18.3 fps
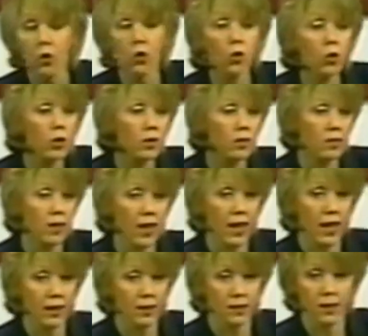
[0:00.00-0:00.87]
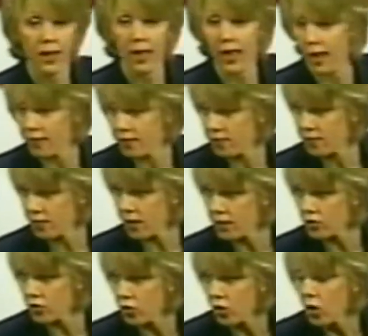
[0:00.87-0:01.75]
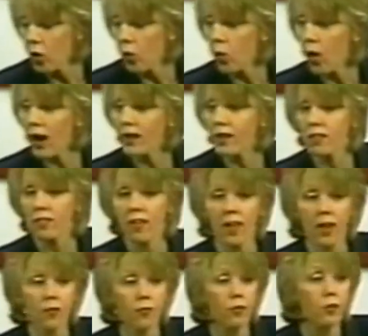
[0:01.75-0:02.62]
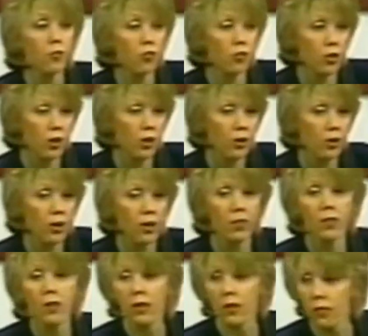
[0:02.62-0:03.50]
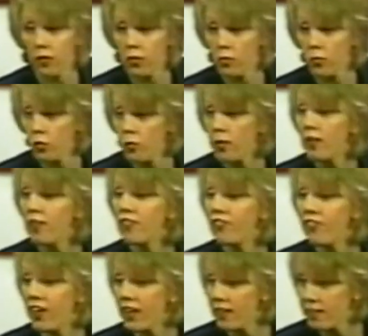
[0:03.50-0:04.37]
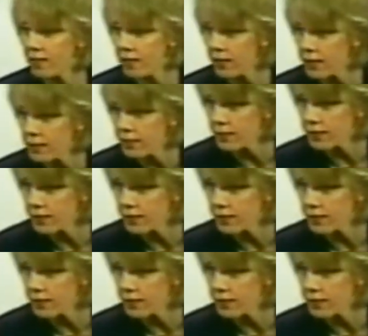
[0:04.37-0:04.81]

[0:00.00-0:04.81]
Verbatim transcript: or looked at as such, why does every chair in the living room face